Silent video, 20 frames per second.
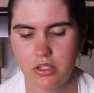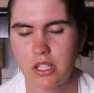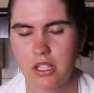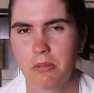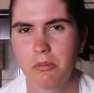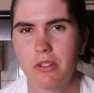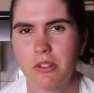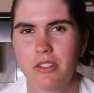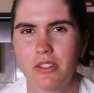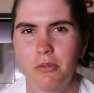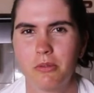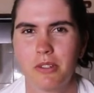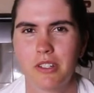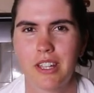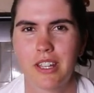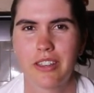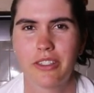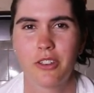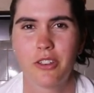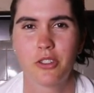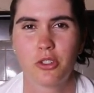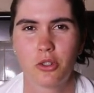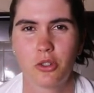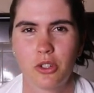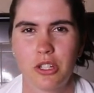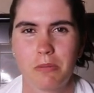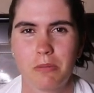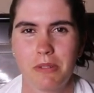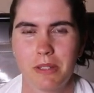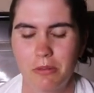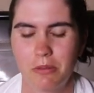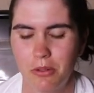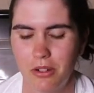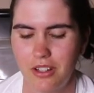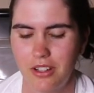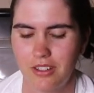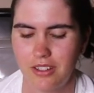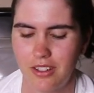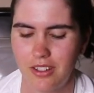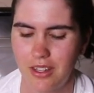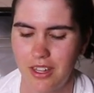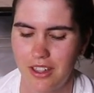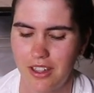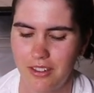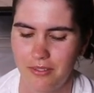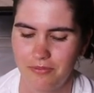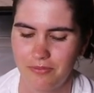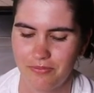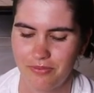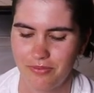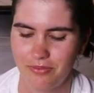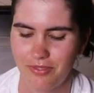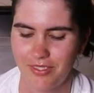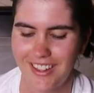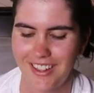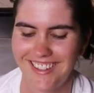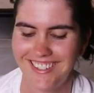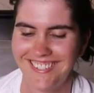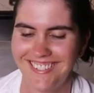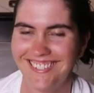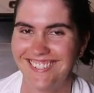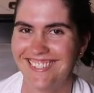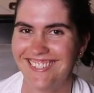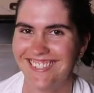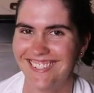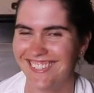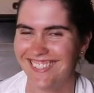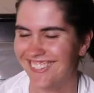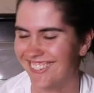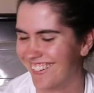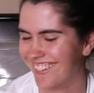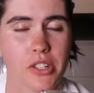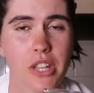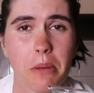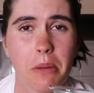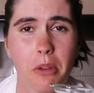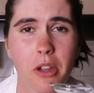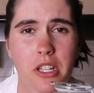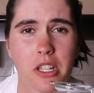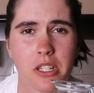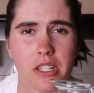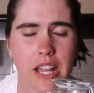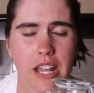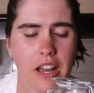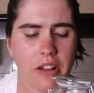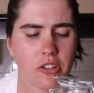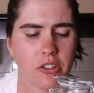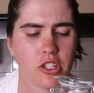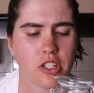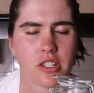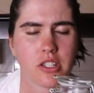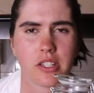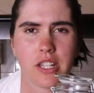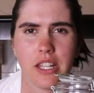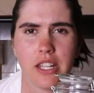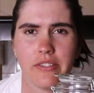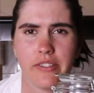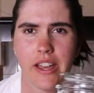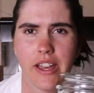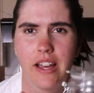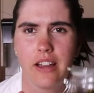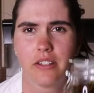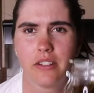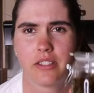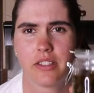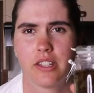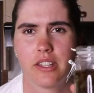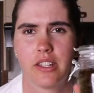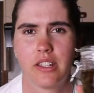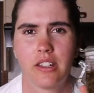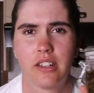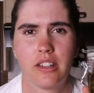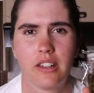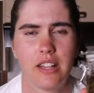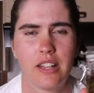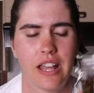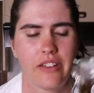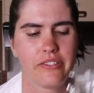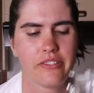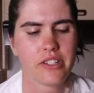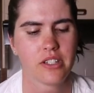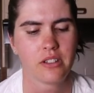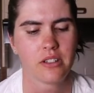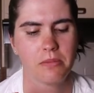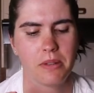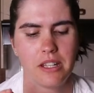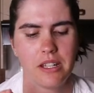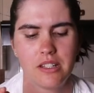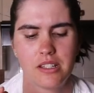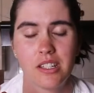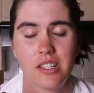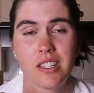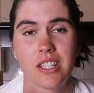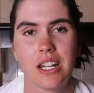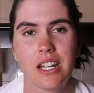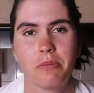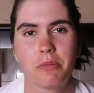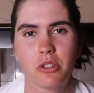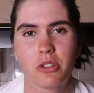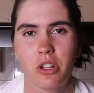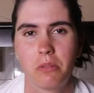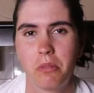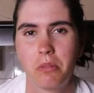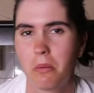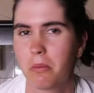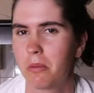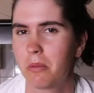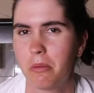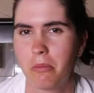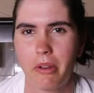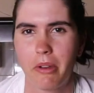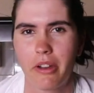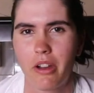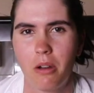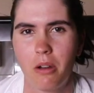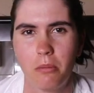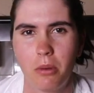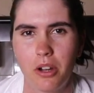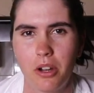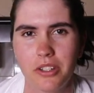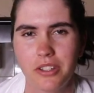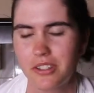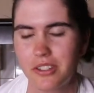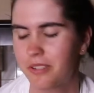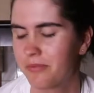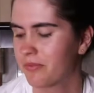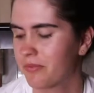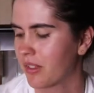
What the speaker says: smells almost like those Christmas puddings that you get. So I'm going to now just sieve out the lavender pieces, and I'm just going to pop them in my compost.